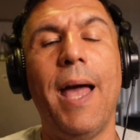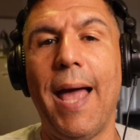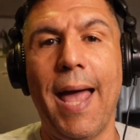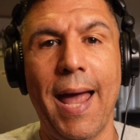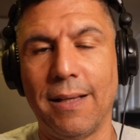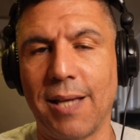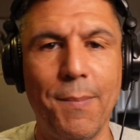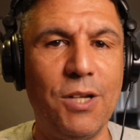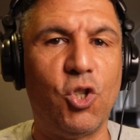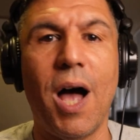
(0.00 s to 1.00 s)
and
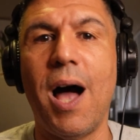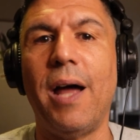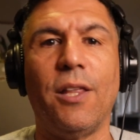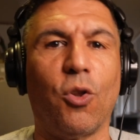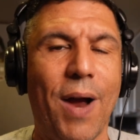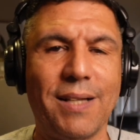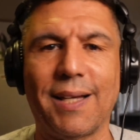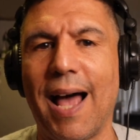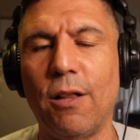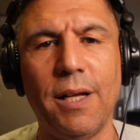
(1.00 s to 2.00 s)
Tommy John and
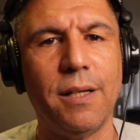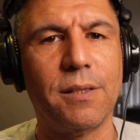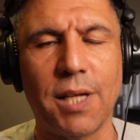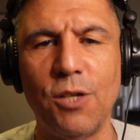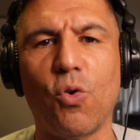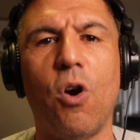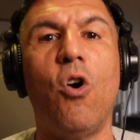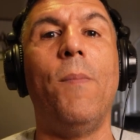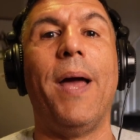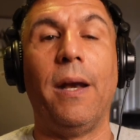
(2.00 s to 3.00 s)
thoracic outlet
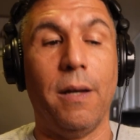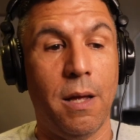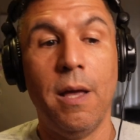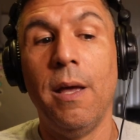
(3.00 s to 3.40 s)
syndrome, and